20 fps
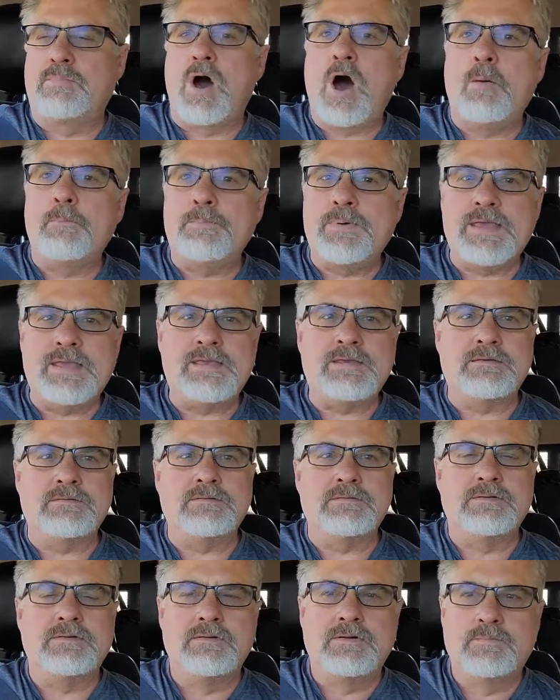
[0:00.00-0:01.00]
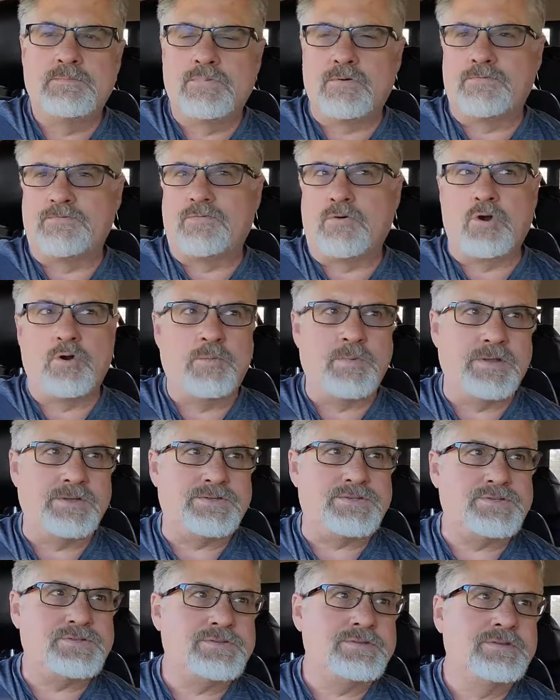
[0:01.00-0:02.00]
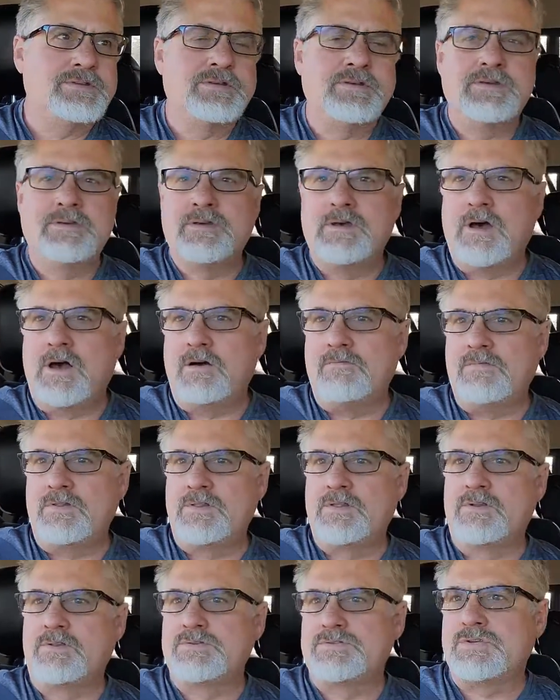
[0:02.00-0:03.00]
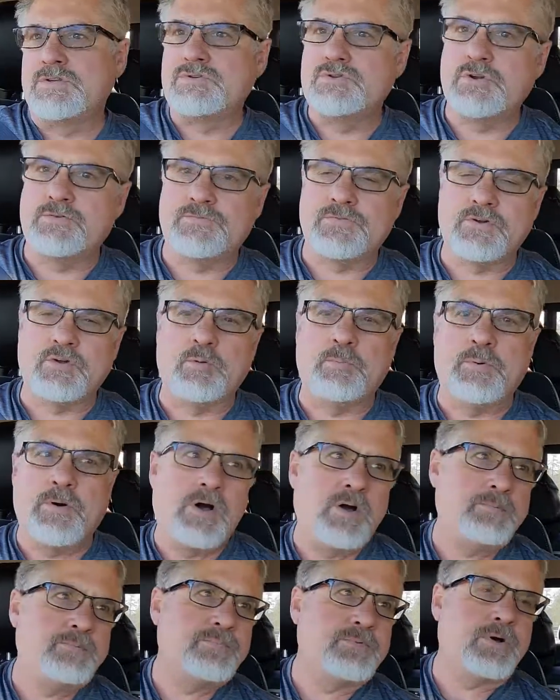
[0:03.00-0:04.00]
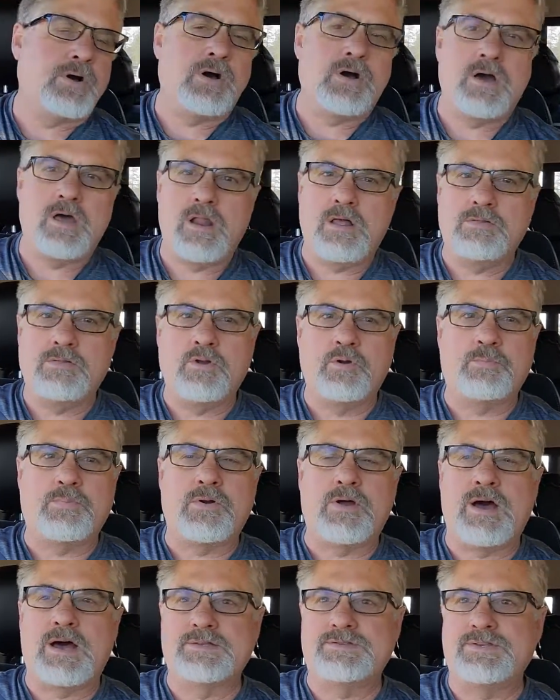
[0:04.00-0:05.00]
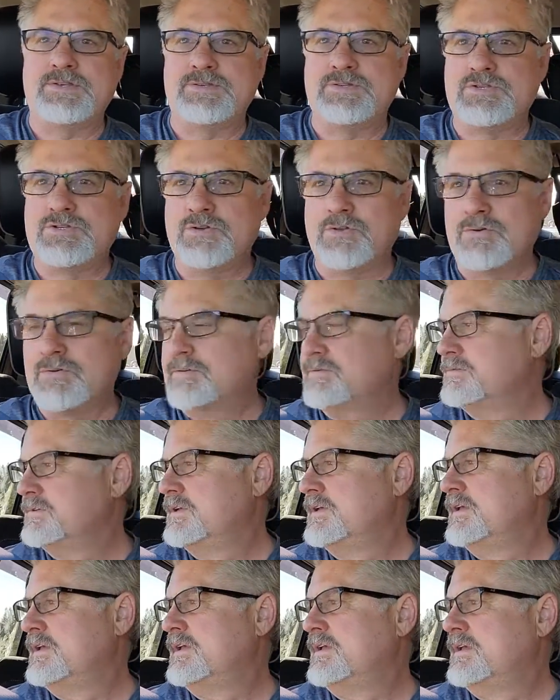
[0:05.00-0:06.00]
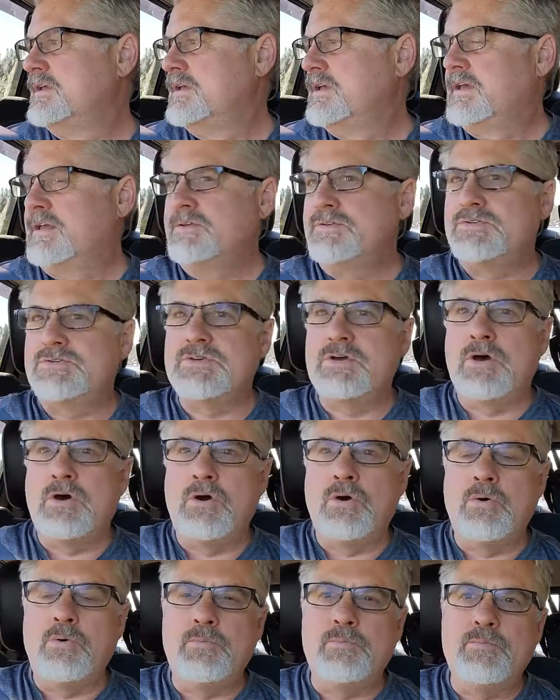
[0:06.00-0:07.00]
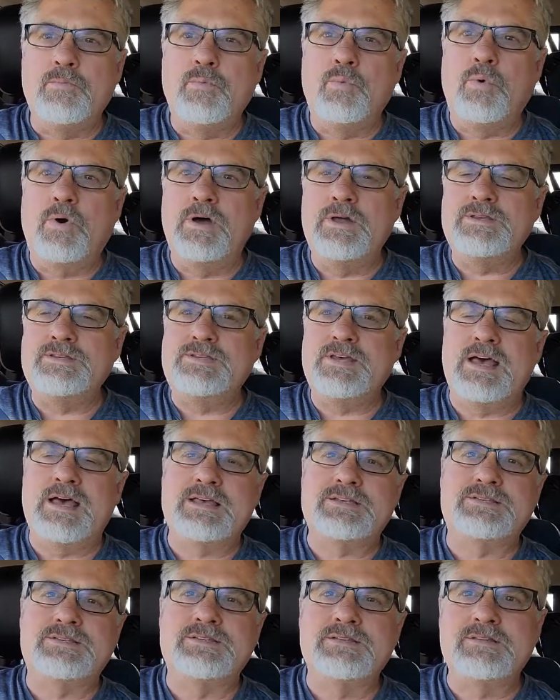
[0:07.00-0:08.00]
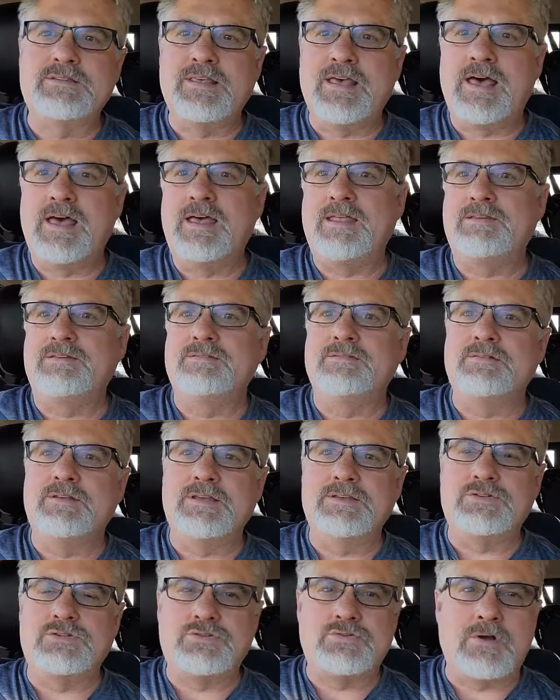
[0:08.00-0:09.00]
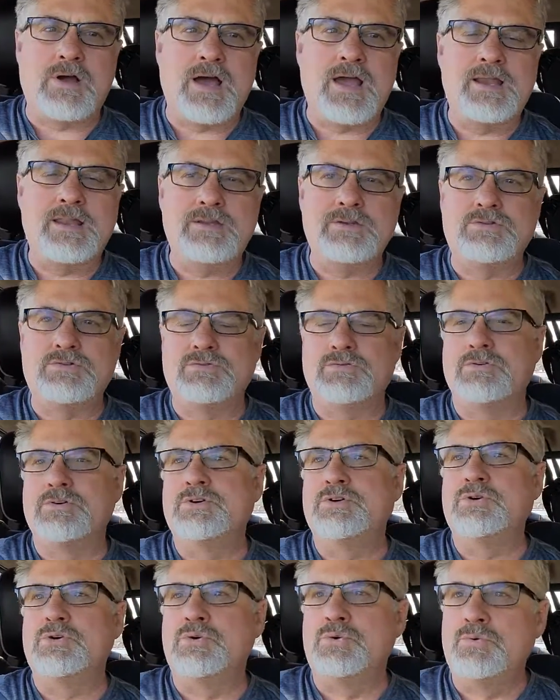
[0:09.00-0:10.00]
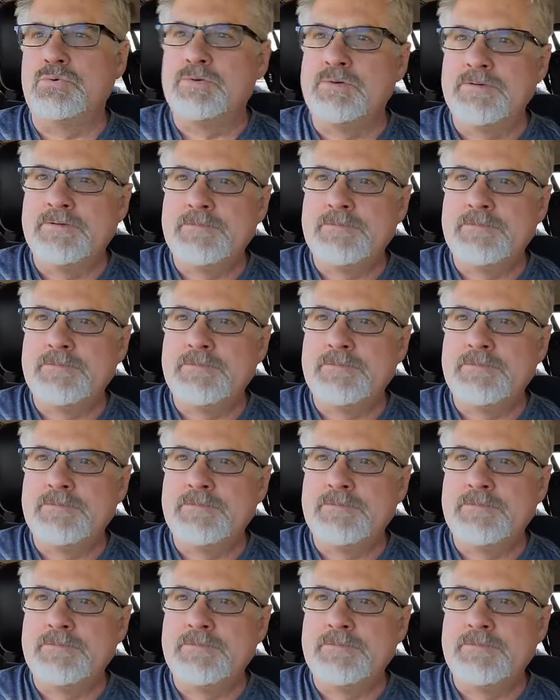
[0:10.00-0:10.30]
pumping performance of a little centrifugal pump on a little process chiller. So one test that is tried and true